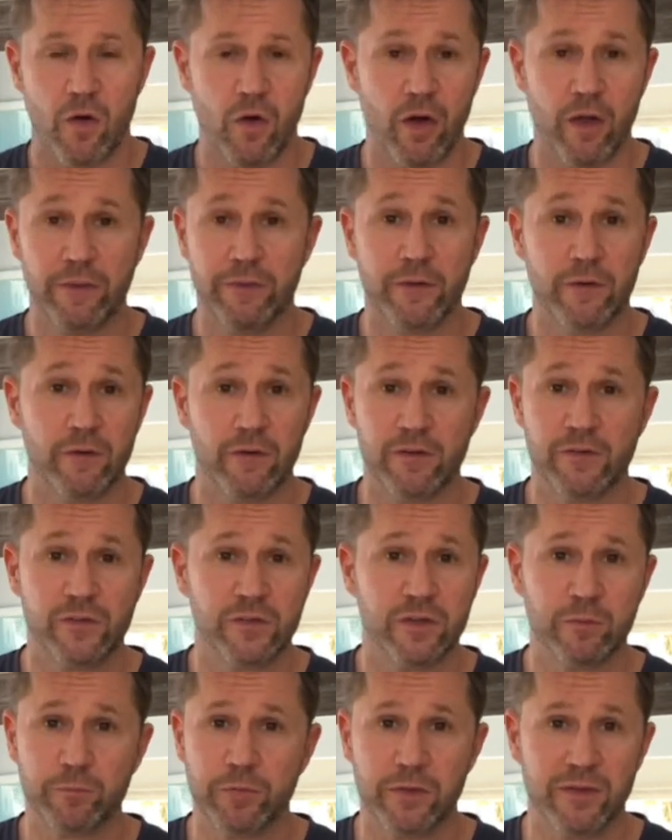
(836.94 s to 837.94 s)
they're as
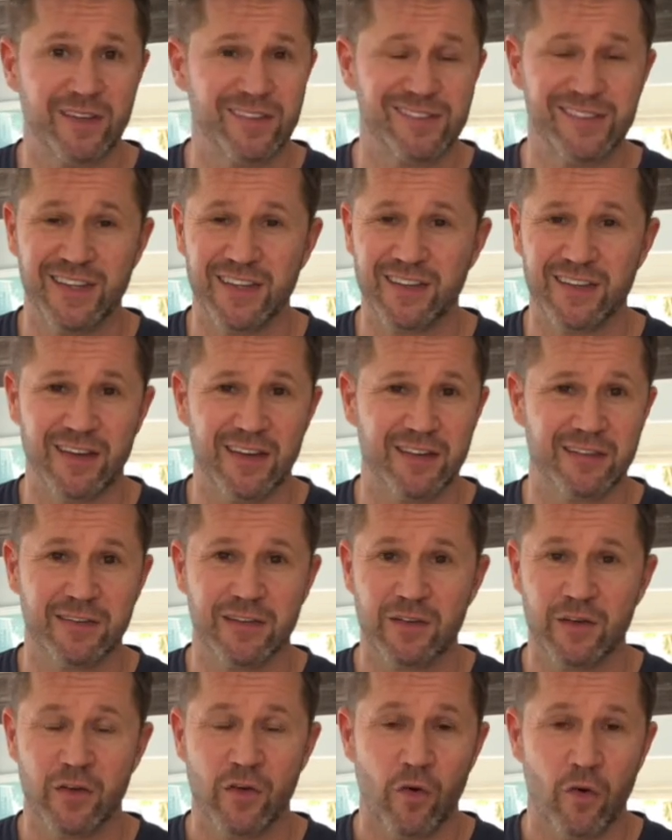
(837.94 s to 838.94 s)
simple as they get.
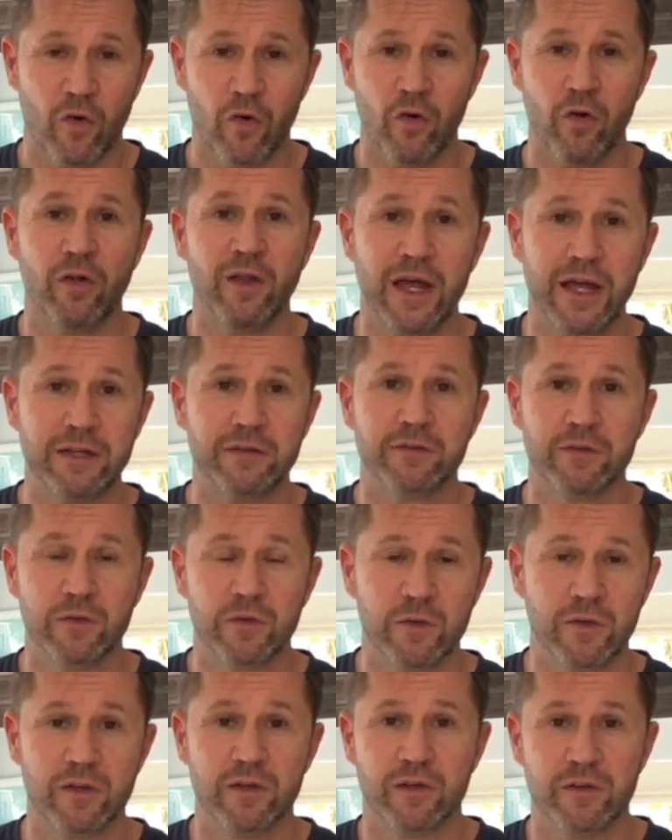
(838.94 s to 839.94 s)
All I do
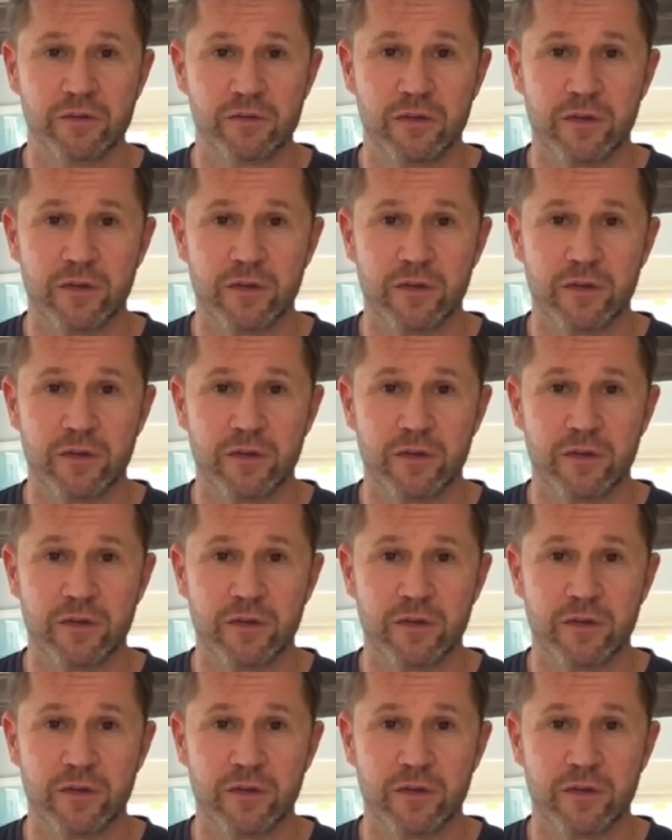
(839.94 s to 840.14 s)
is